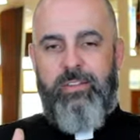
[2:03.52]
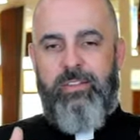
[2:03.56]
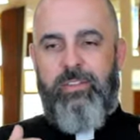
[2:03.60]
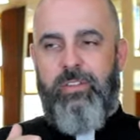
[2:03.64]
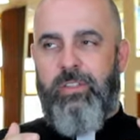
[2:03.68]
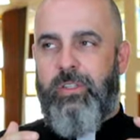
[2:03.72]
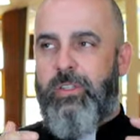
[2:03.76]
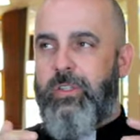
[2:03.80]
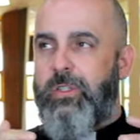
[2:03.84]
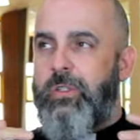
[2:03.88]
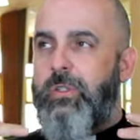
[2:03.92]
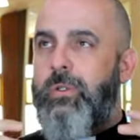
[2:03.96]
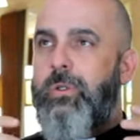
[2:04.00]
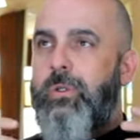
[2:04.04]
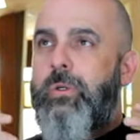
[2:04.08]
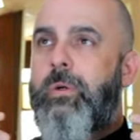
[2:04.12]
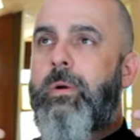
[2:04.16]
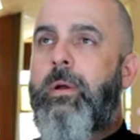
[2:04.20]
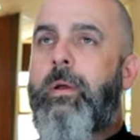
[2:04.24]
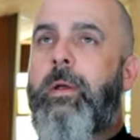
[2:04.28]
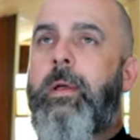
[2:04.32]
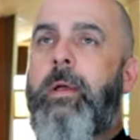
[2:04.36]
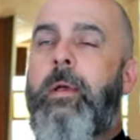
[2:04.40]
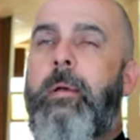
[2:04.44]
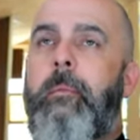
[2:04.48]
to
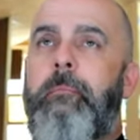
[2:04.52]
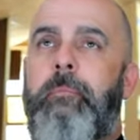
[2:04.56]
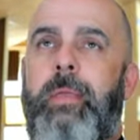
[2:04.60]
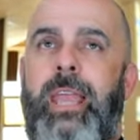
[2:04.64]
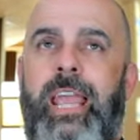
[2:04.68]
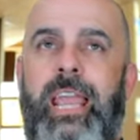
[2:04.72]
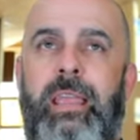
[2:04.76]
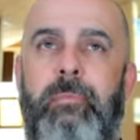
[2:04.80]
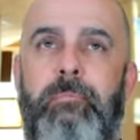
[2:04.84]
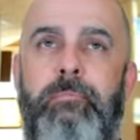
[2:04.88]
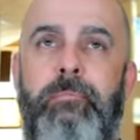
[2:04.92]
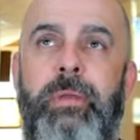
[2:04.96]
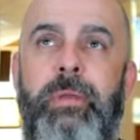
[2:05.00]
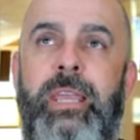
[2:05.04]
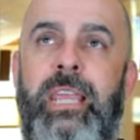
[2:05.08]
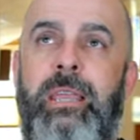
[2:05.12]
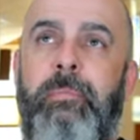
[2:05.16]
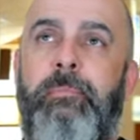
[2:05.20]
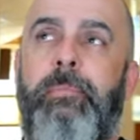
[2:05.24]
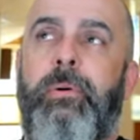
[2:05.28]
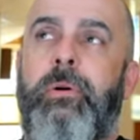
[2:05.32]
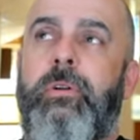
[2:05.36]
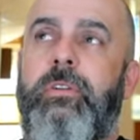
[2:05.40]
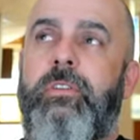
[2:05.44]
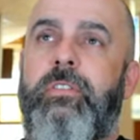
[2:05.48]
a
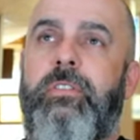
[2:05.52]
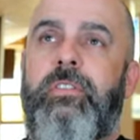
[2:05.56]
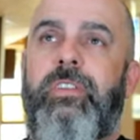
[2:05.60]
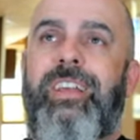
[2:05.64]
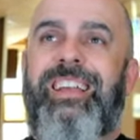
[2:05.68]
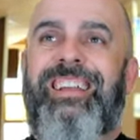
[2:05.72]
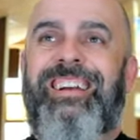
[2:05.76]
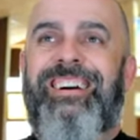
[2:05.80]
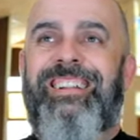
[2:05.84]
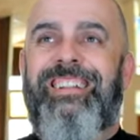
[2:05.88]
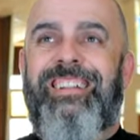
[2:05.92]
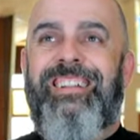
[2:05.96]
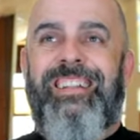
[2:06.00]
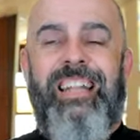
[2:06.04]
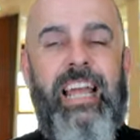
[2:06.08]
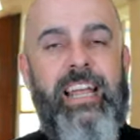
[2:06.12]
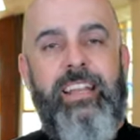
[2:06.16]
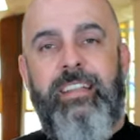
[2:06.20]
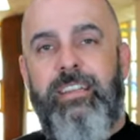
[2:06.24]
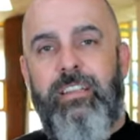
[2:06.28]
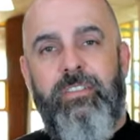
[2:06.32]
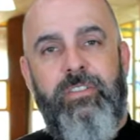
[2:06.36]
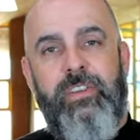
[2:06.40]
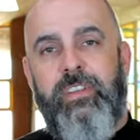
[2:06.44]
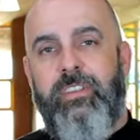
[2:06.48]
people's
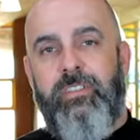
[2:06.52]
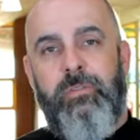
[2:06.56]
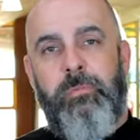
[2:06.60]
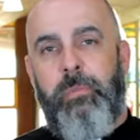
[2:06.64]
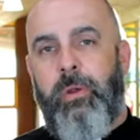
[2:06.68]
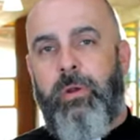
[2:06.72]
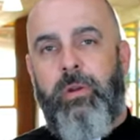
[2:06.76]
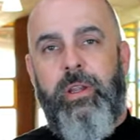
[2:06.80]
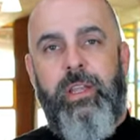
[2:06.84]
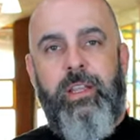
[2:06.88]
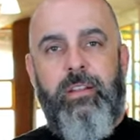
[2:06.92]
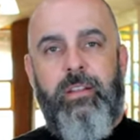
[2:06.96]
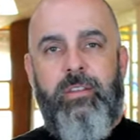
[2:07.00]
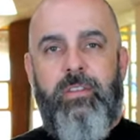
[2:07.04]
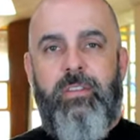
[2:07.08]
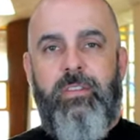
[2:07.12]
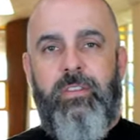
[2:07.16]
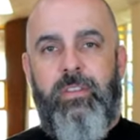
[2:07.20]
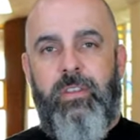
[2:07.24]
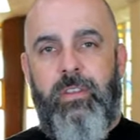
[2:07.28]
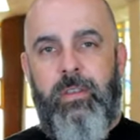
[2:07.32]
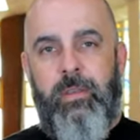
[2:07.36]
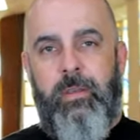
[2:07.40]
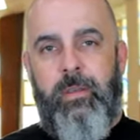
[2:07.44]
collective experience.